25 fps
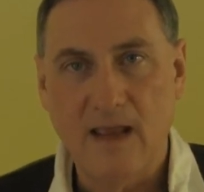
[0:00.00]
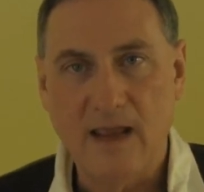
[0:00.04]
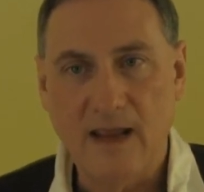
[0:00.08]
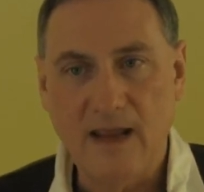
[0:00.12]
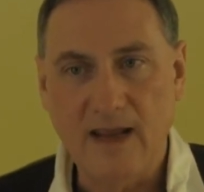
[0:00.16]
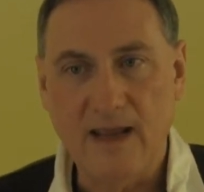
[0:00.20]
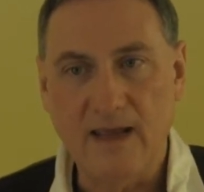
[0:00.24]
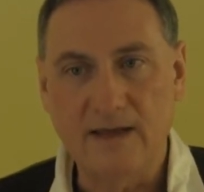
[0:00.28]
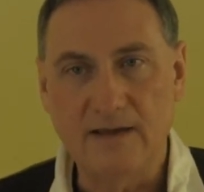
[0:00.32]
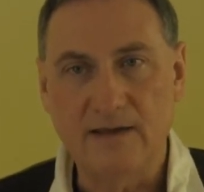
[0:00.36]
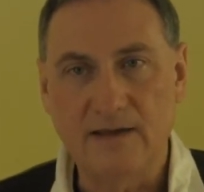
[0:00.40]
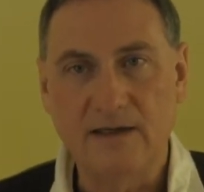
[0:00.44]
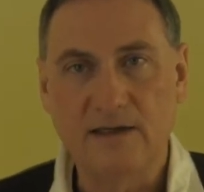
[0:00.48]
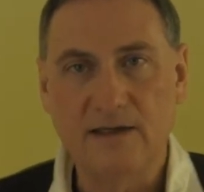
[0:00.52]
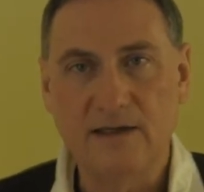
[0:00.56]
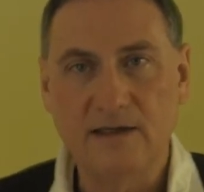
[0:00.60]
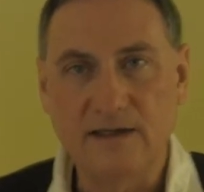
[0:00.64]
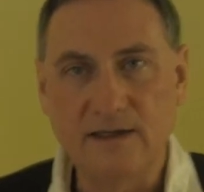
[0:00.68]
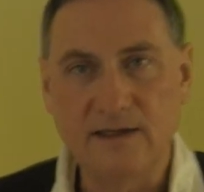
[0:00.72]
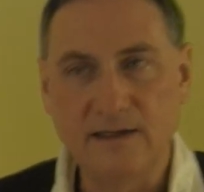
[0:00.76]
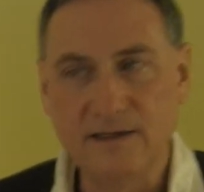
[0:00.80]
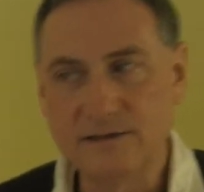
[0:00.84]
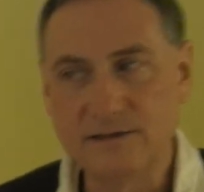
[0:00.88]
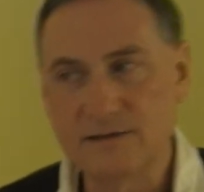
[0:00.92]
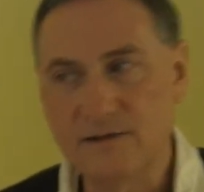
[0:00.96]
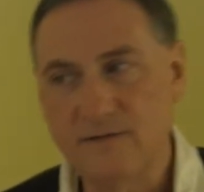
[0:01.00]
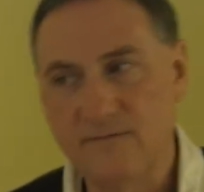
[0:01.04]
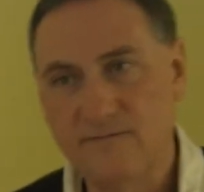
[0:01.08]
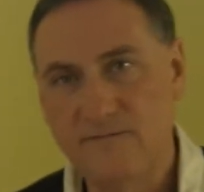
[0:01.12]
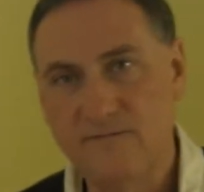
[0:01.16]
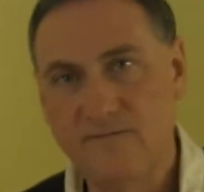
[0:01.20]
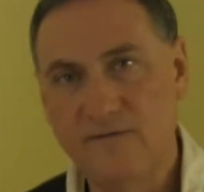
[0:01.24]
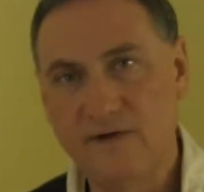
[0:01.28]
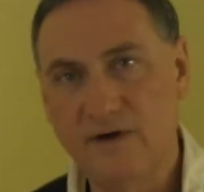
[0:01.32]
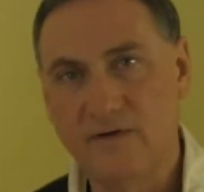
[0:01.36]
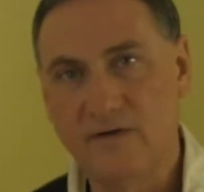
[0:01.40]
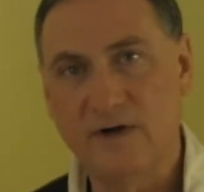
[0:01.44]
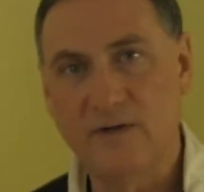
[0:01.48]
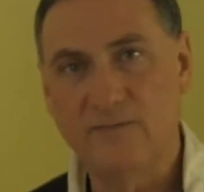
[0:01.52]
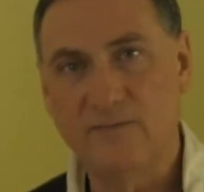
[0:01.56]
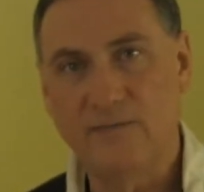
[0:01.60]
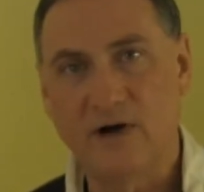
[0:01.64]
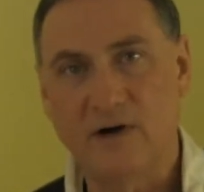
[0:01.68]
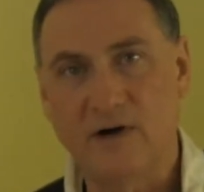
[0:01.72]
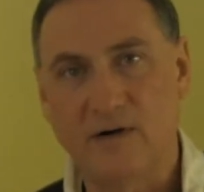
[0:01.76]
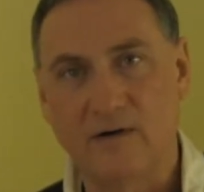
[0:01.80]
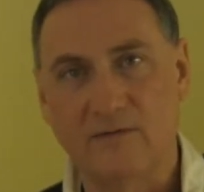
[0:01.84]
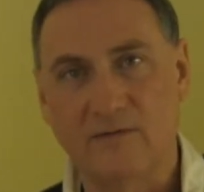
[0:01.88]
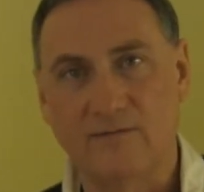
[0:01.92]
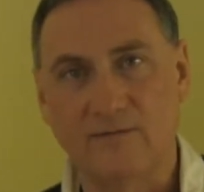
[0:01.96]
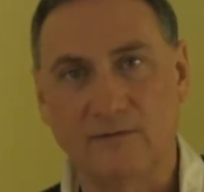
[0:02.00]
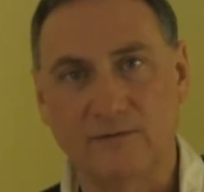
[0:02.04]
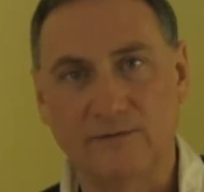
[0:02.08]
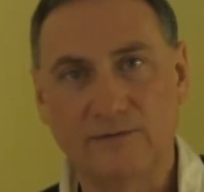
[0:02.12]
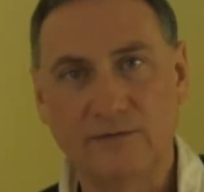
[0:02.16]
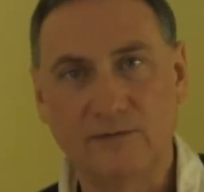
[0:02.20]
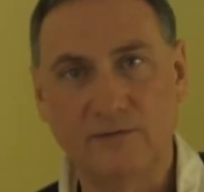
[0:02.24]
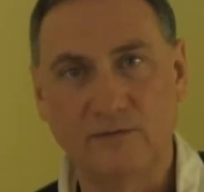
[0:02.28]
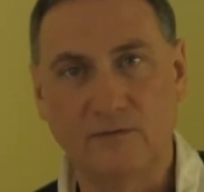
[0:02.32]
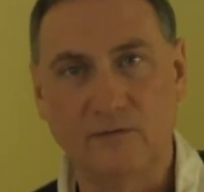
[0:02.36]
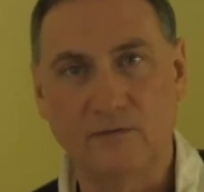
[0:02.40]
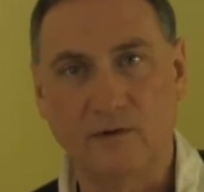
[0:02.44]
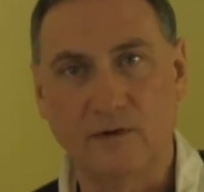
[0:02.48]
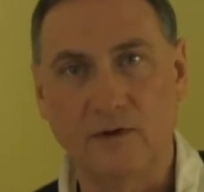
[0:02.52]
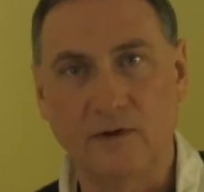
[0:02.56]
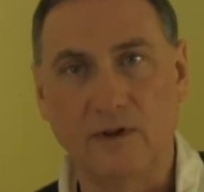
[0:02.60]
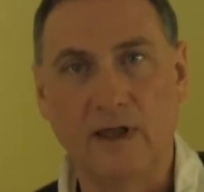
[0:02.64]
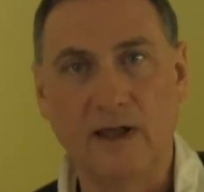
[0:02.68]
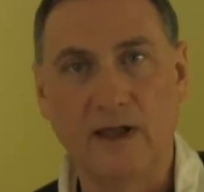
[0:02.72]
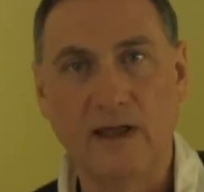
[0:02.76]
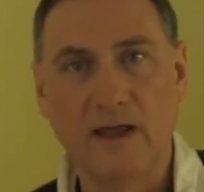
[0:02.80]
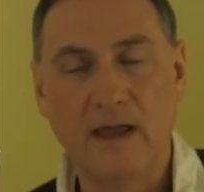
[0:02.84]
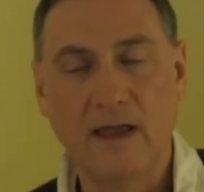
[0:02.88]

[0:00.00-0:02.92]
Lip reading: And it is a very powerful tool,